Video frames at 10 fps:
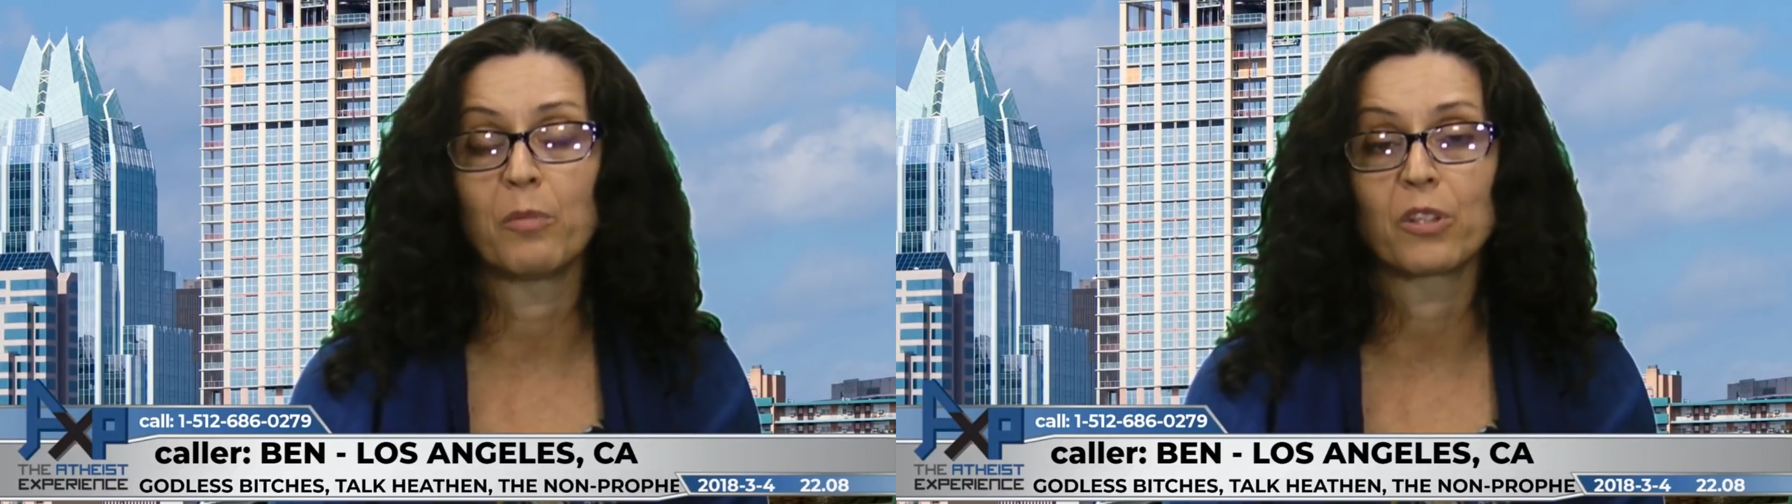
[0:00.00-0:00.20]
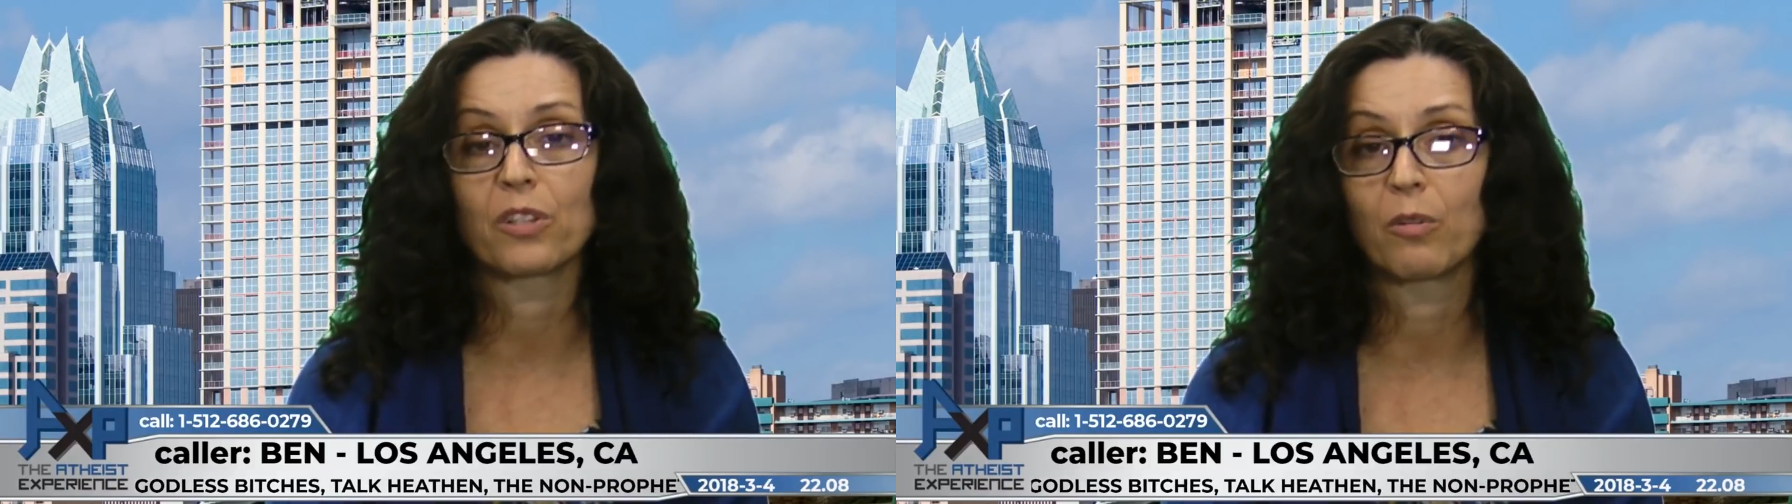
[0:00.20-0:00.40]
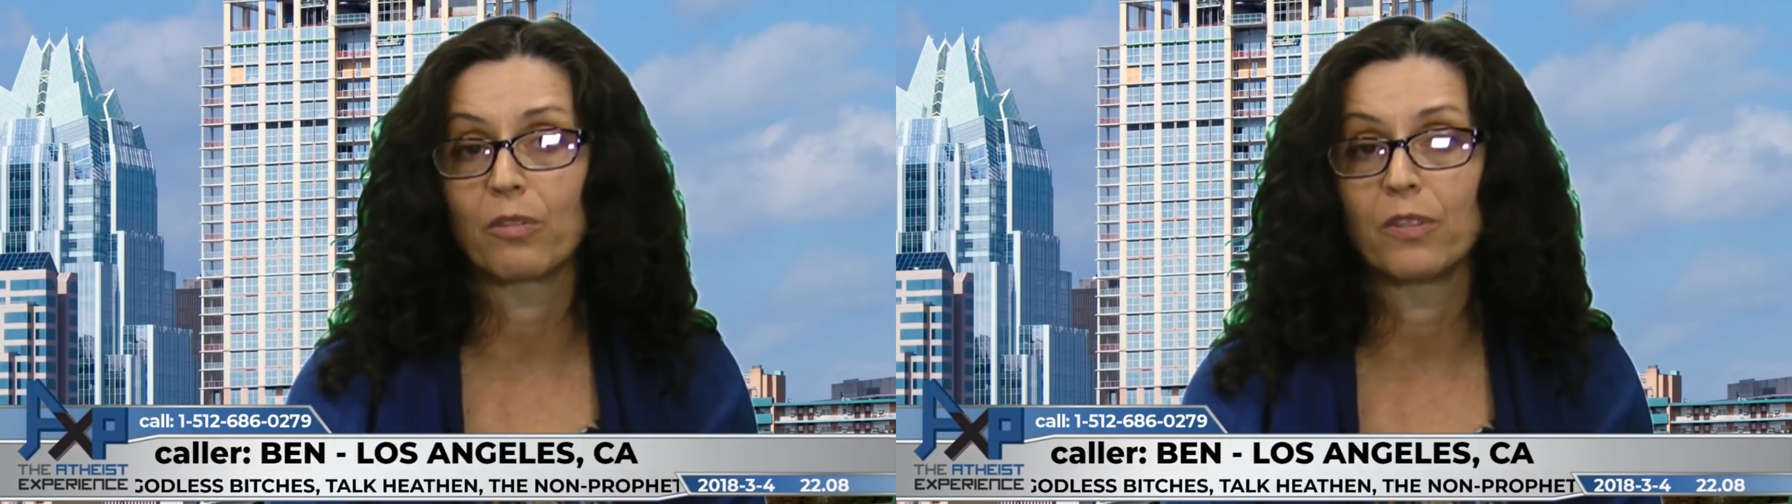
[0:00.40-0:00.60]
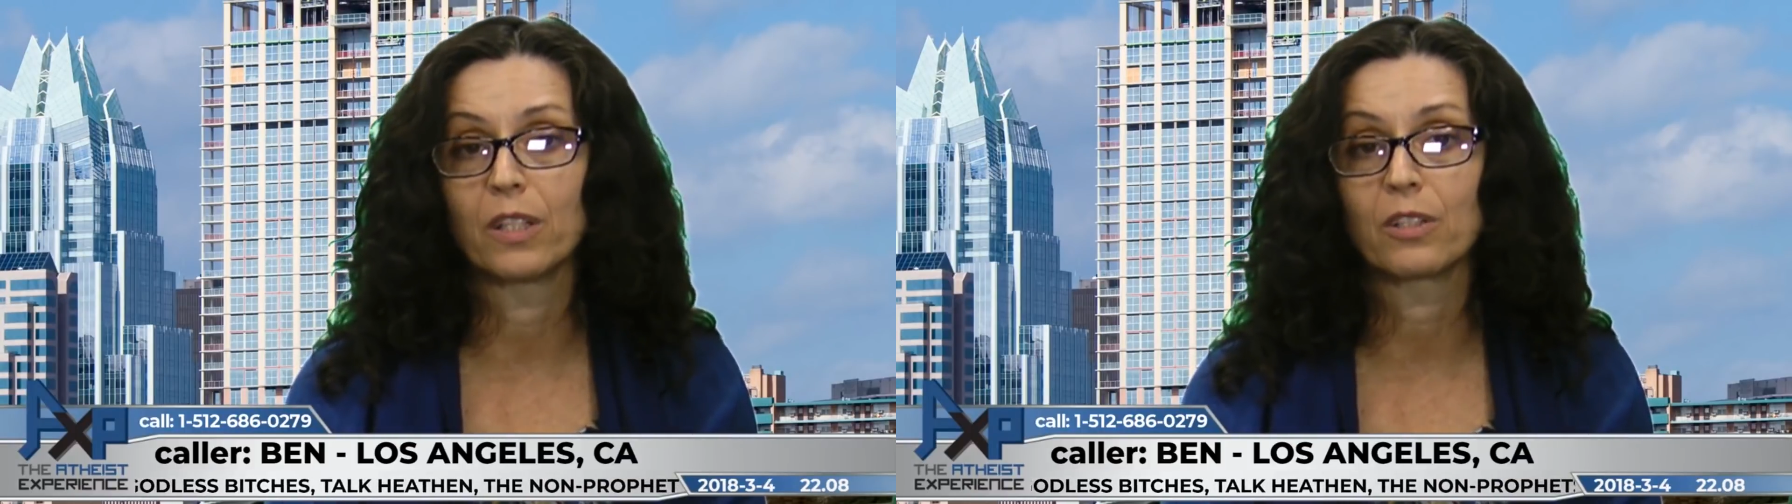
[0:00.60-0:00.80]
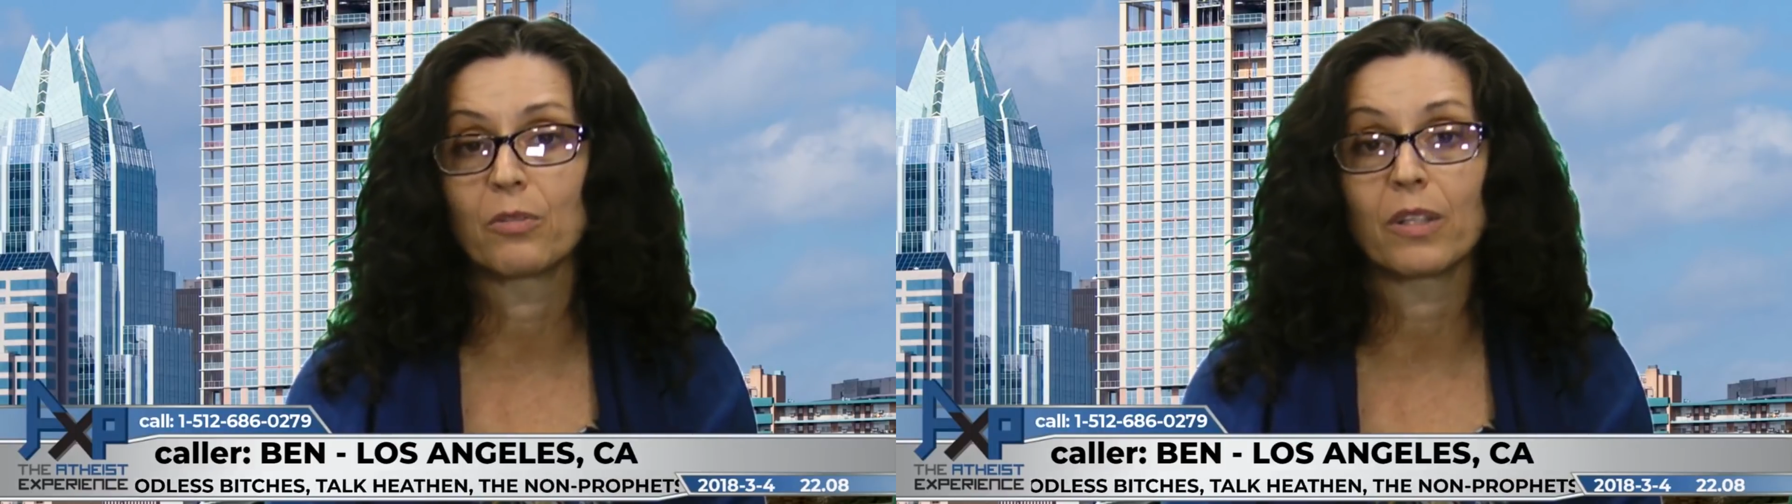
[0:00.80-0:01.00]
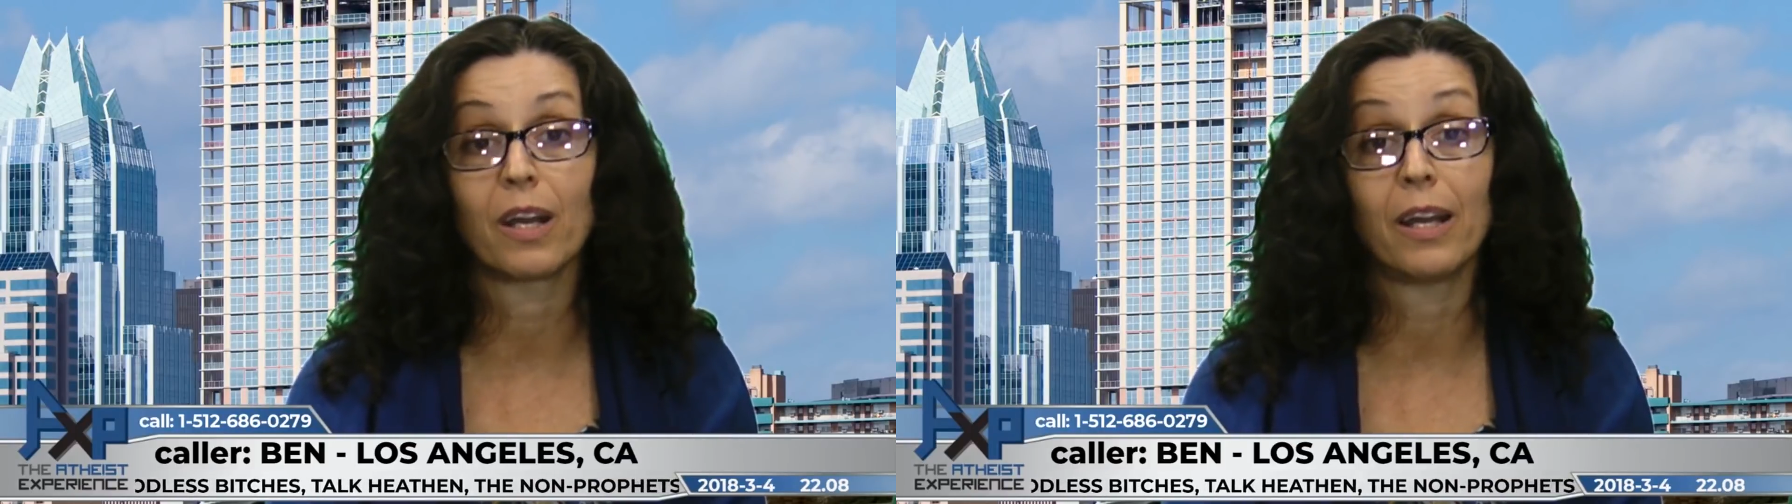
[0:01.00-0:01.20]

how much that would feed into it,